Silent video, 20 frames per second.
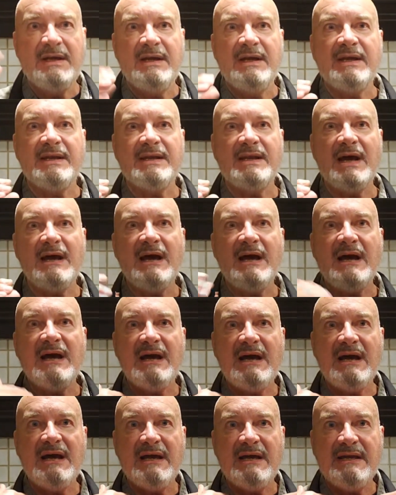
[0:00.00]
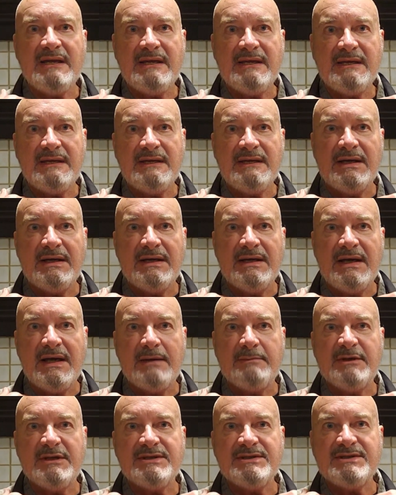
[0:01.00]
and I
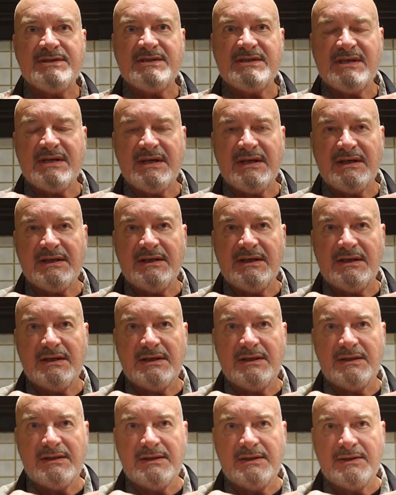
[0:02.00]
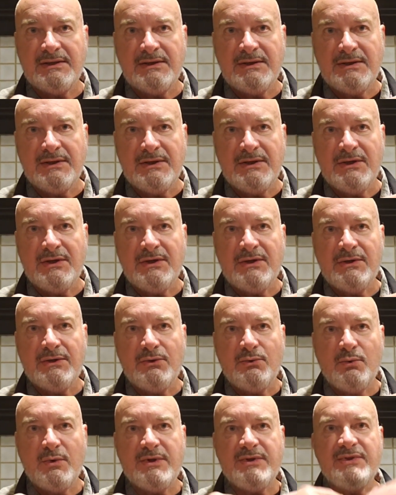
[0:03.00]
am in sync
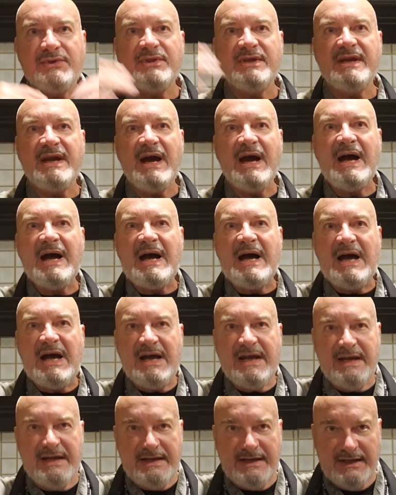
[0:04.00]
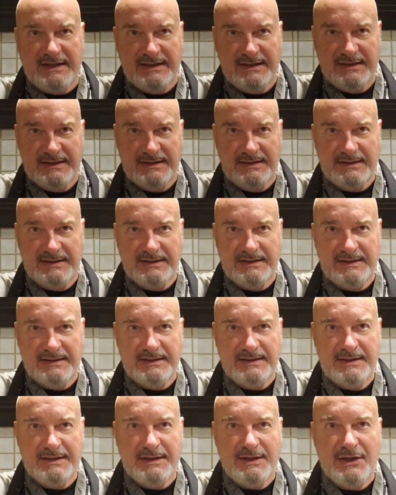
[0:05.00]
with the I,
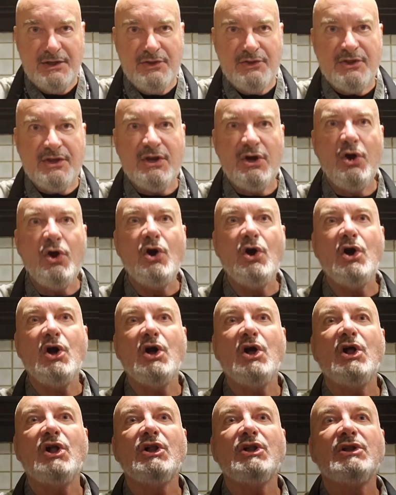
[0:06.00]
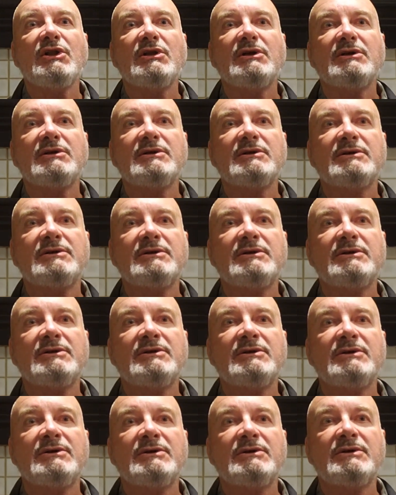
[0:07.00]
the all,
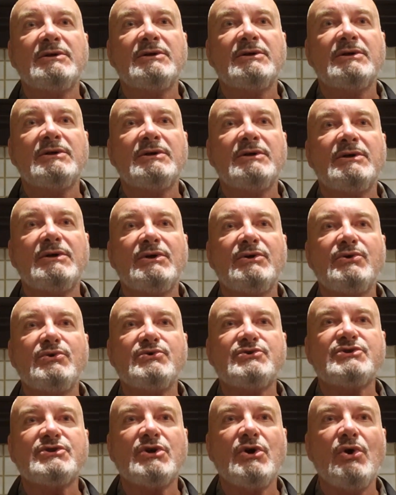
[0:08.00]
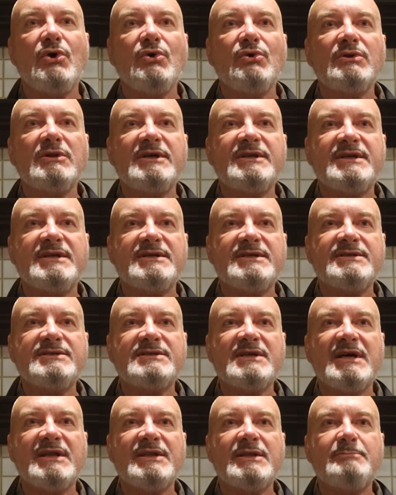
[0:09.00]
whose goal it is
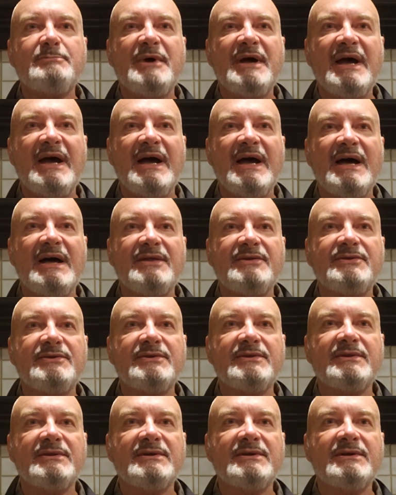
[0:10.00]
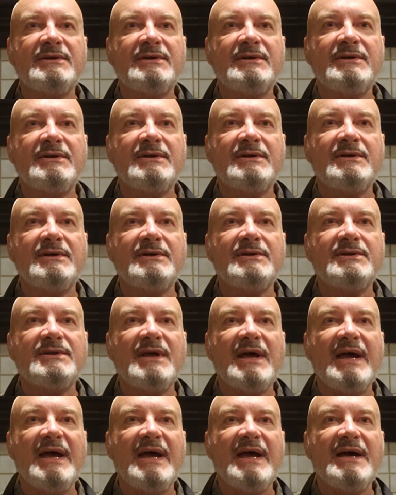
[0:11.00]
on the path to
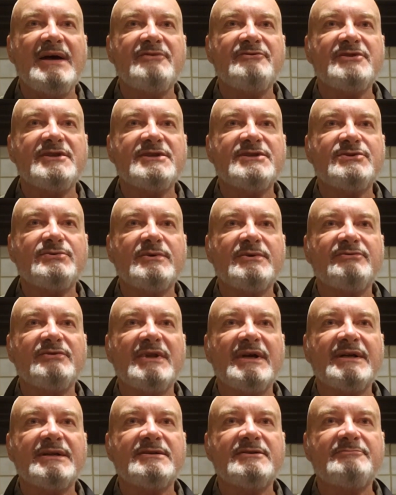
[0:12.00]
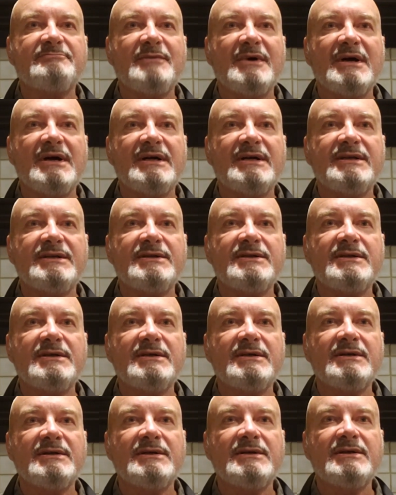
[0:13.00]
have this reflective mind
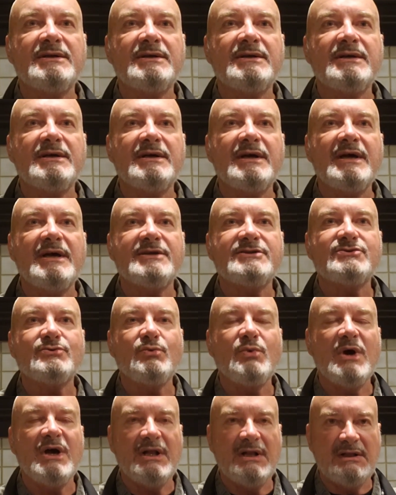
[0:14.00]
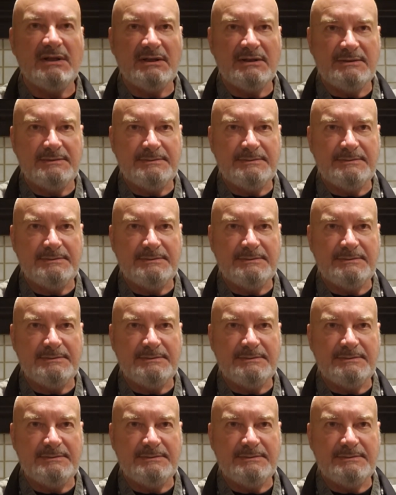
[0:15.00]
as well.